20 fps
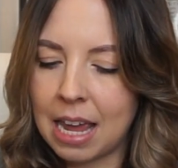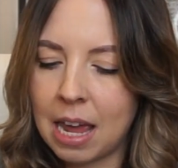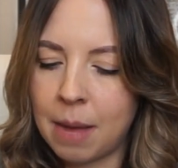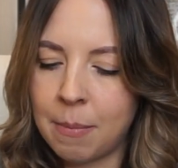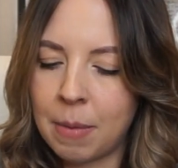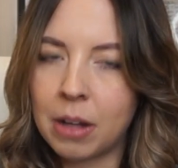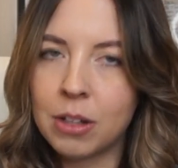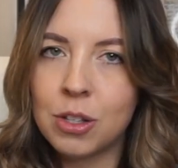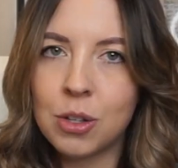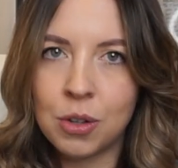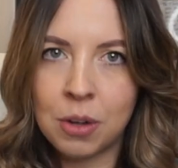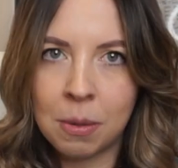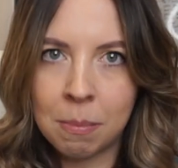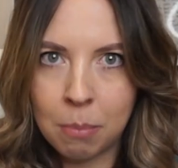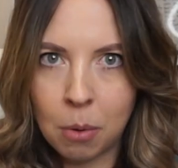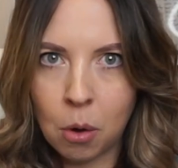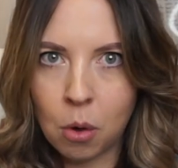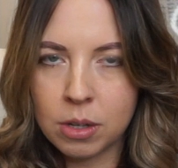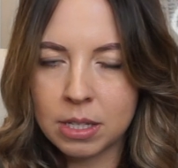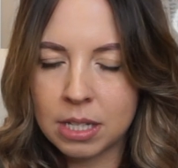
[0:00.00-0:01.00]
Um, I'll do an
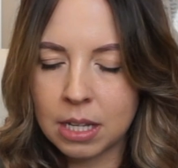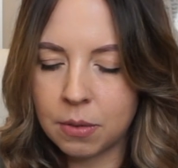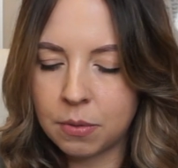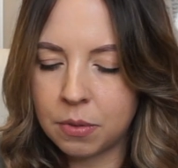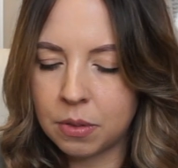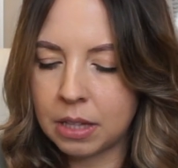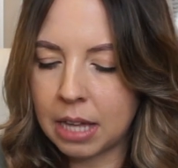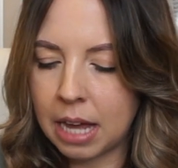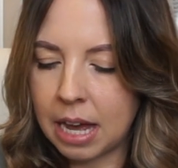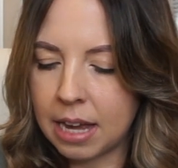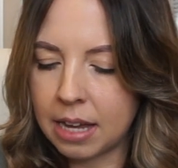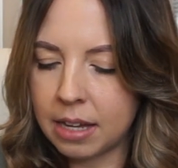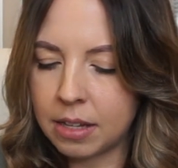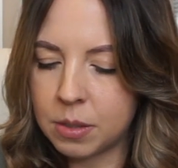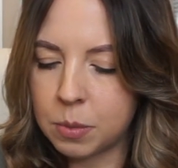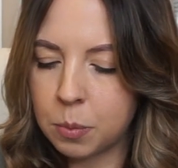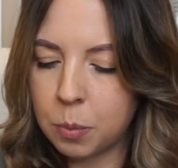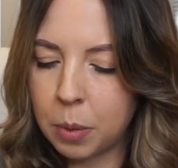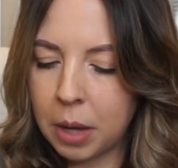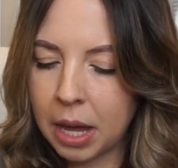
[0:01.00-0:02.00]
unboxing for that
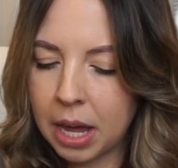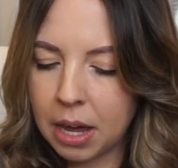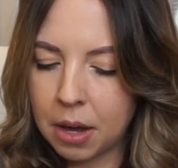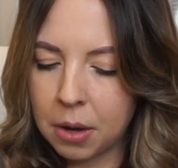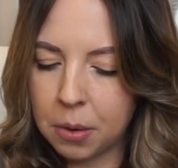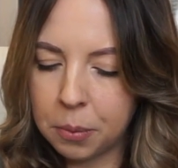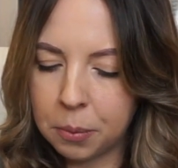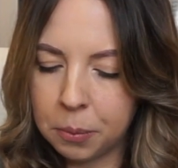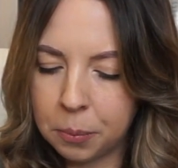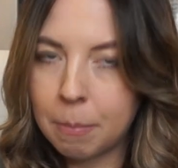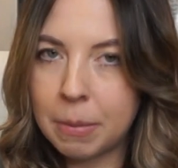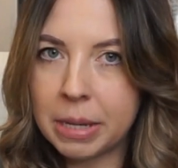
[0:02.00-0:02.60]
as well.